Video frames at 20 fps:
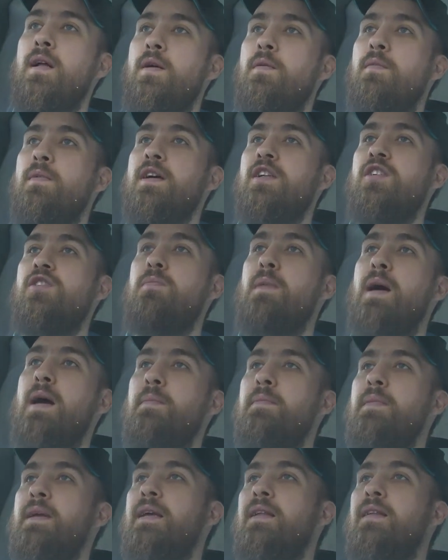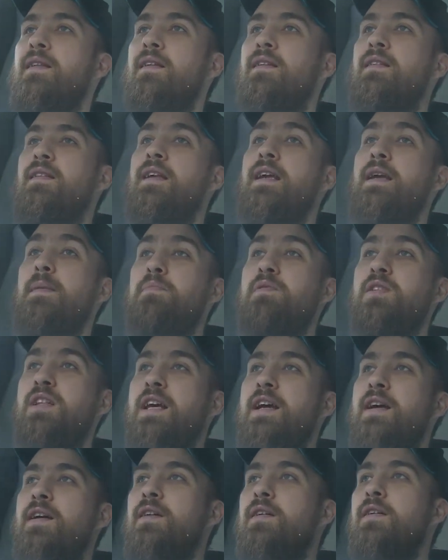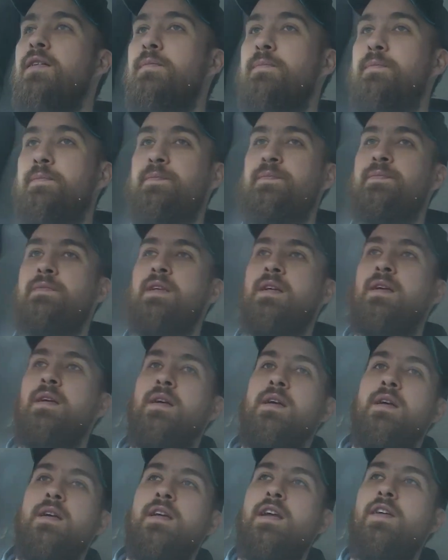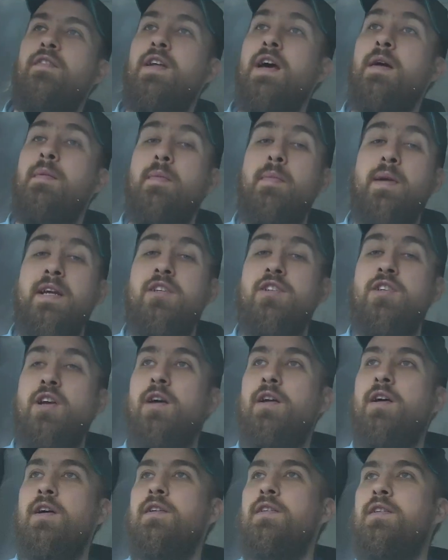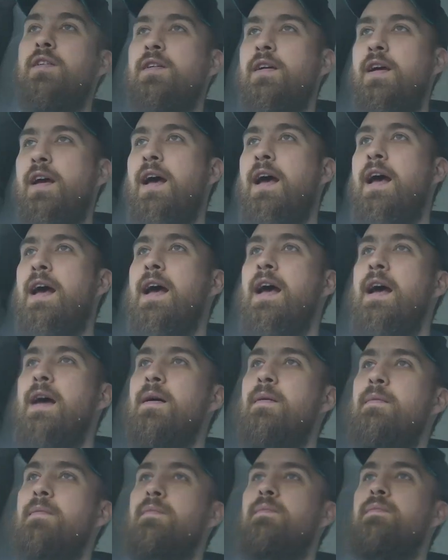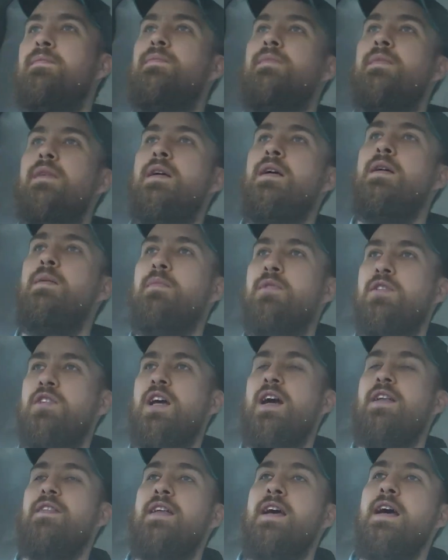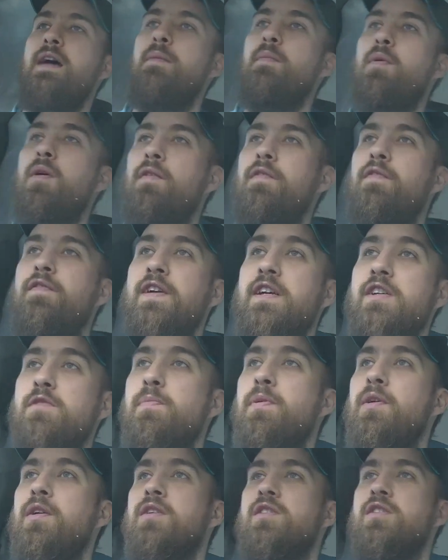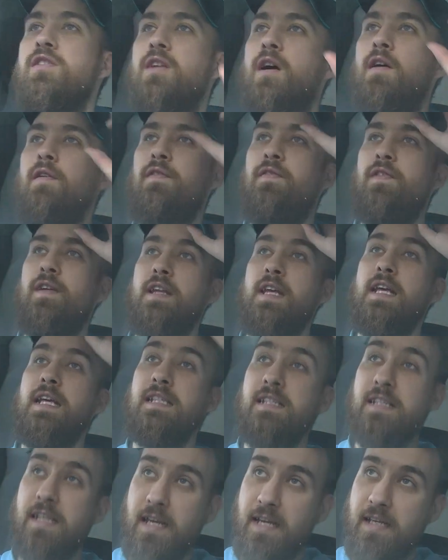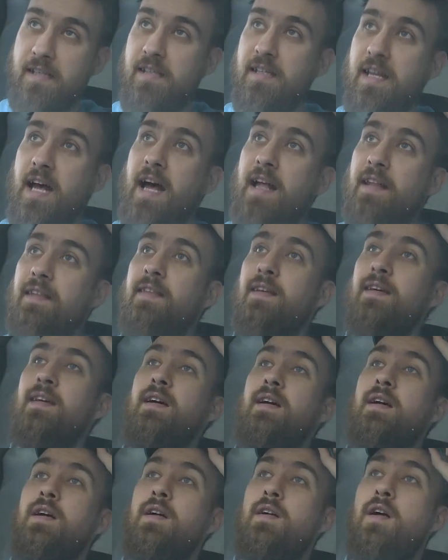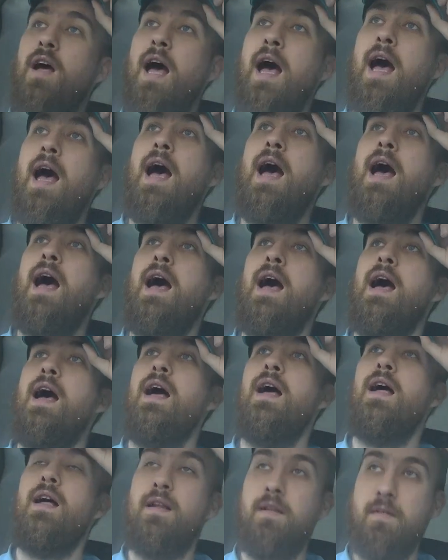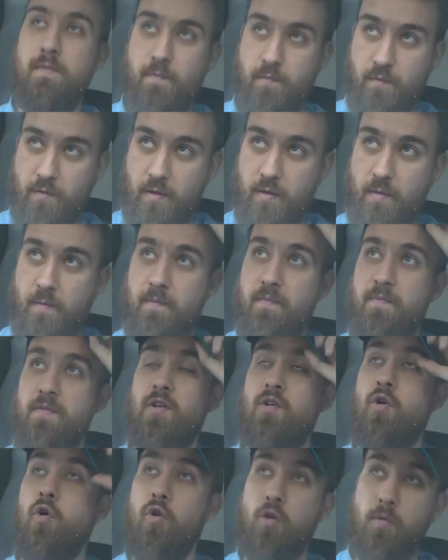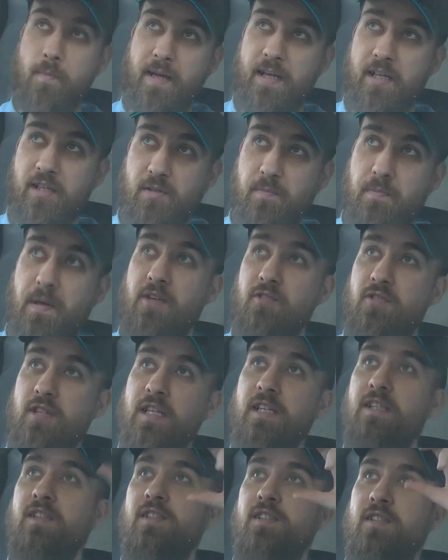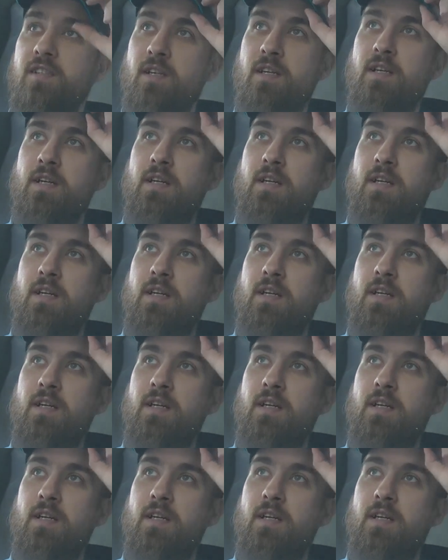which my mate Tape Slayer, giving him a big shout out, been chatting to him on Facebook and stuff, and he says that the Collomix batteries